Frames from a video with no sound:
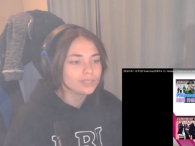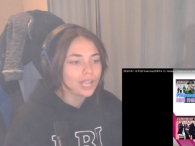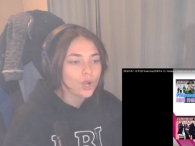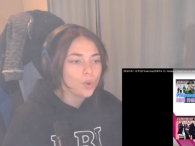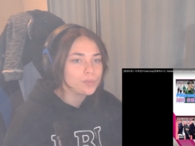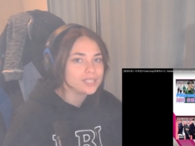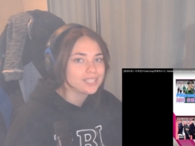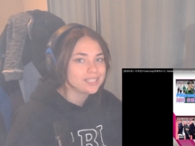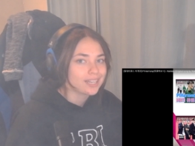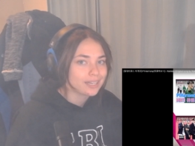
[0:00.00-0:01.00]
I hope this
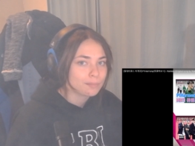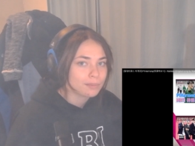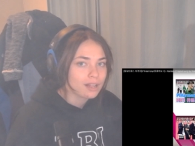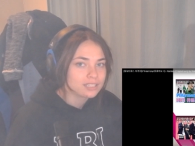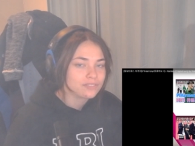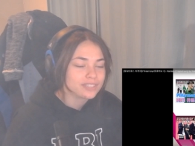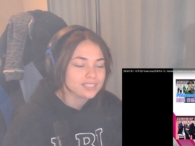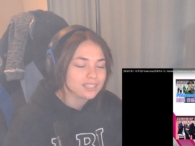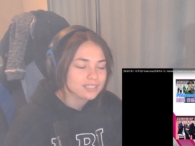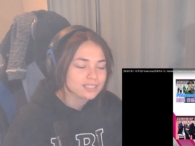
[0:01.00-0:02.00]
does not get blocked. If it
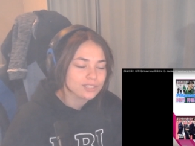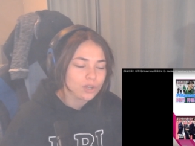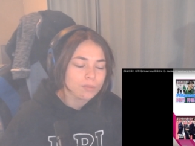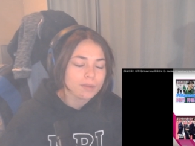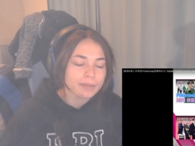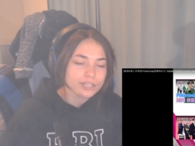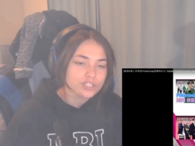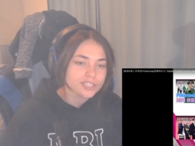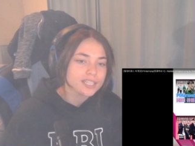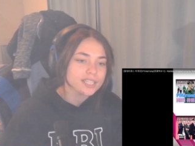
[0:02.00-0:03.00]
does, can go on my
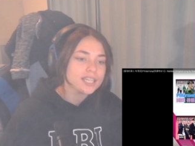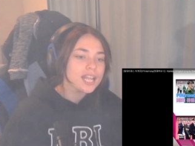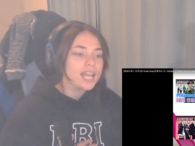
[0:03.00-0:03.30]
Patreon.